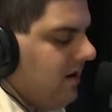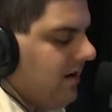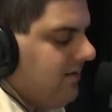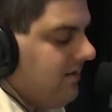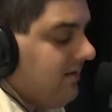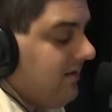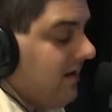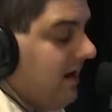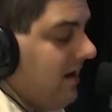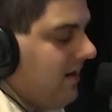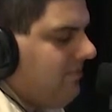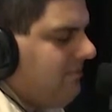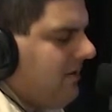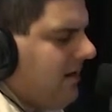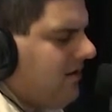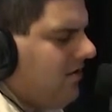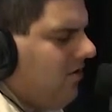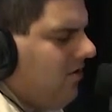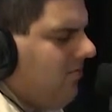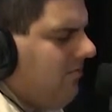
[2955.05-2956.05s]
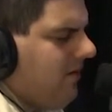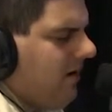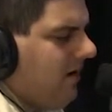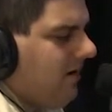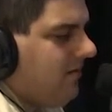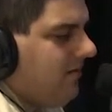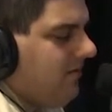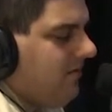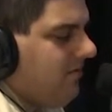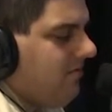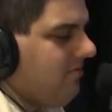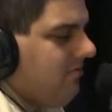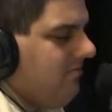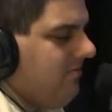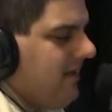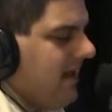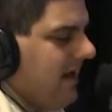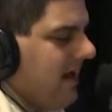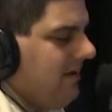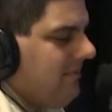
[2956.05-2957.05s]
I think I expect Oak Park to do some
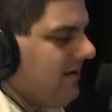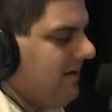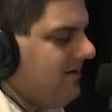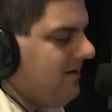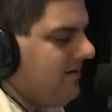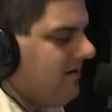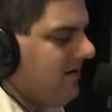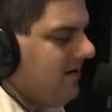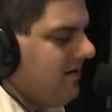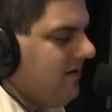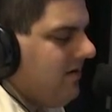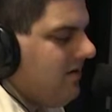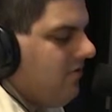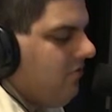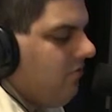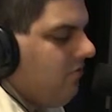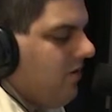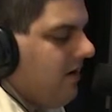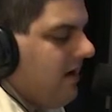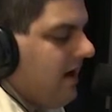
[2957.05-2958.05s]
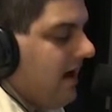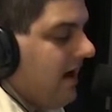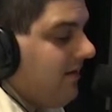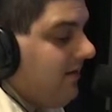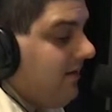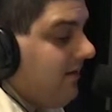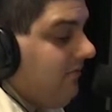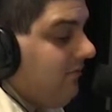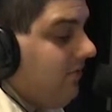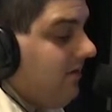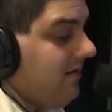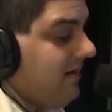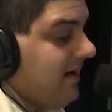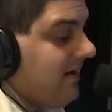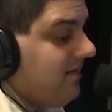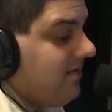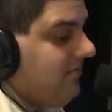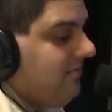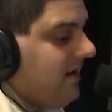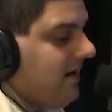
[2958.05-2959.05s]
damage. One, I, it would
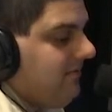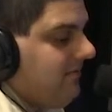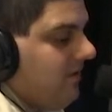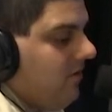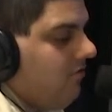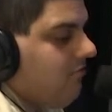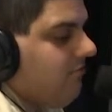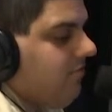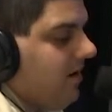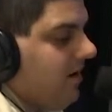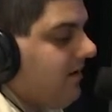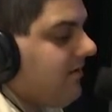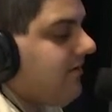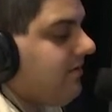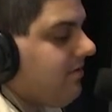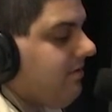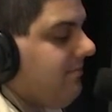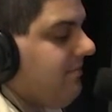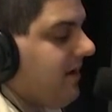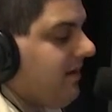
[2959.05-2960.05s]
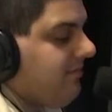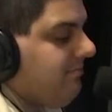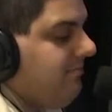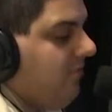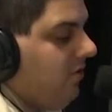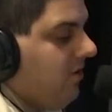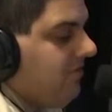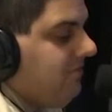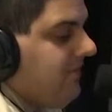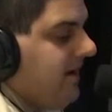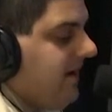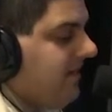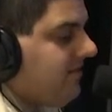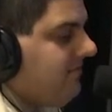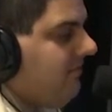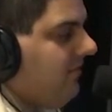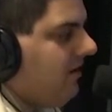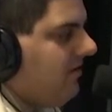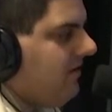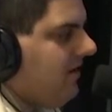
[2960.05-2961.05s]
not surprise me. Oak Park is the best boys
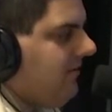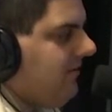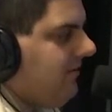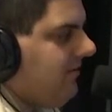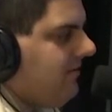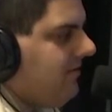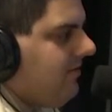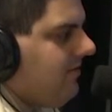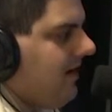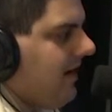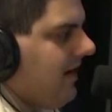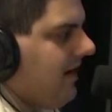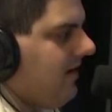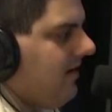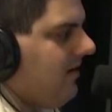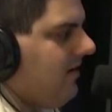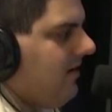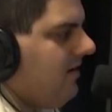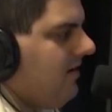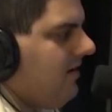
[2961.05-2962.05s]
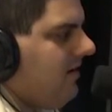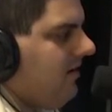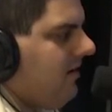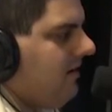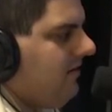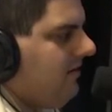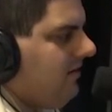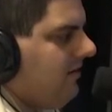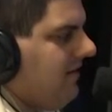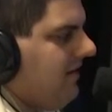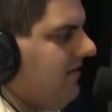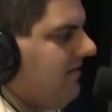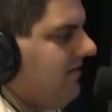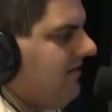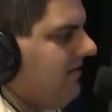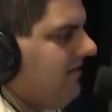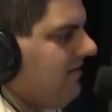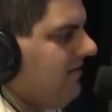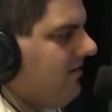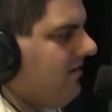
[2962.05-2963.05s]
basketball team in the state, in the league
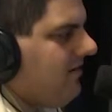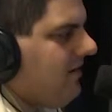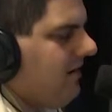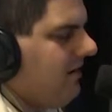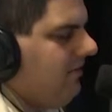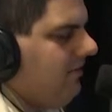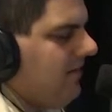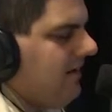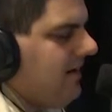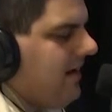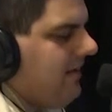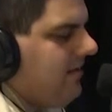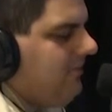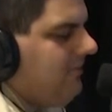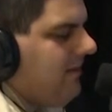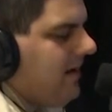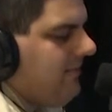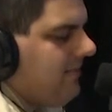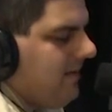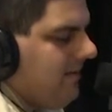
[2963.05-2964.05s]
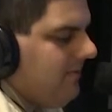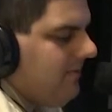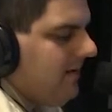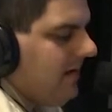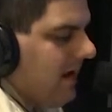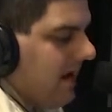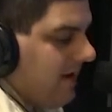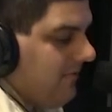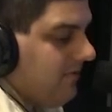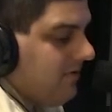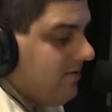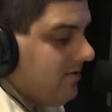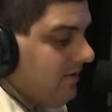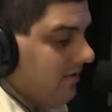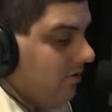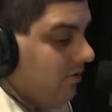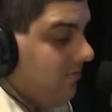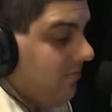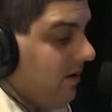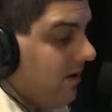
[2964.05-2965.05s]
this year. It would not surprise me. Even I would say
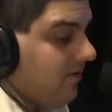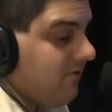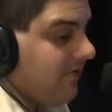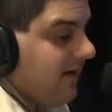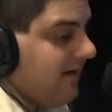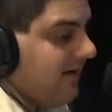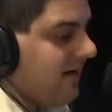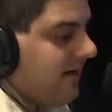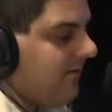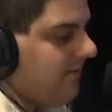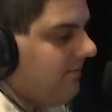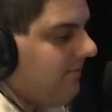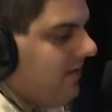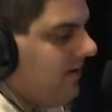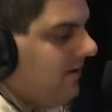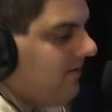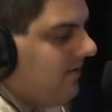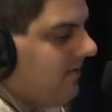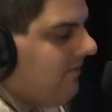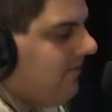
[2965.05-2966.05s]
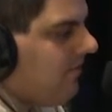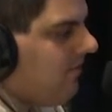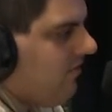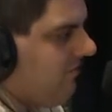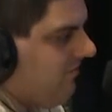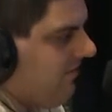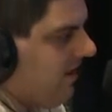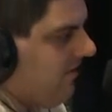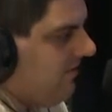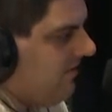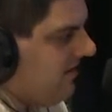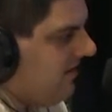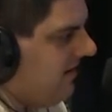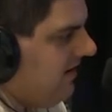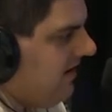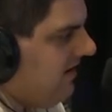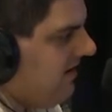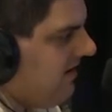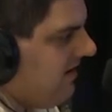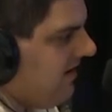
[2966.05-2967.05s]
Oak Park right now is a better team than North Farmington,
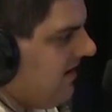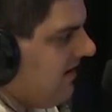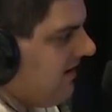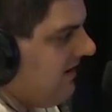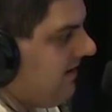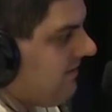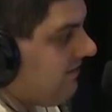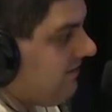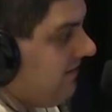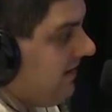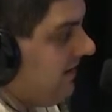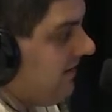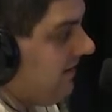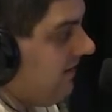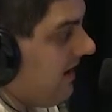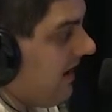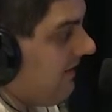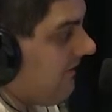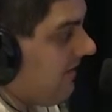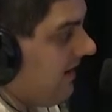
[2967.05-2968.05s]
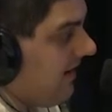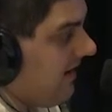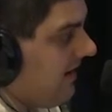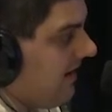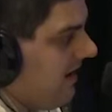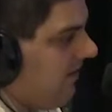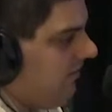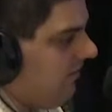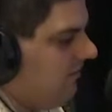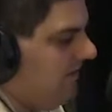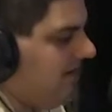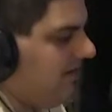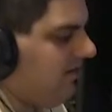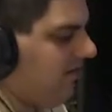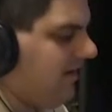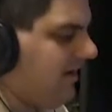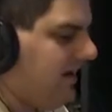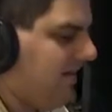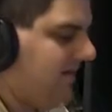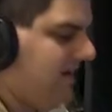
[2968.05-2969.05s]
and that's saying a lot right now when you
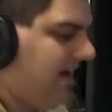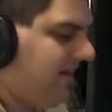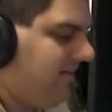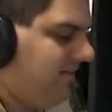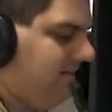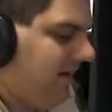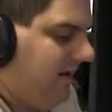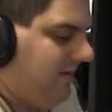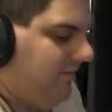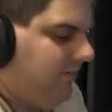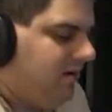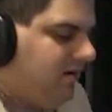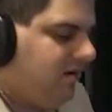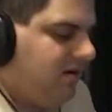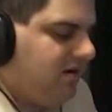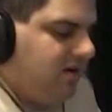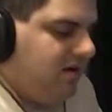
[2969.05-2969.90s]
look at that team.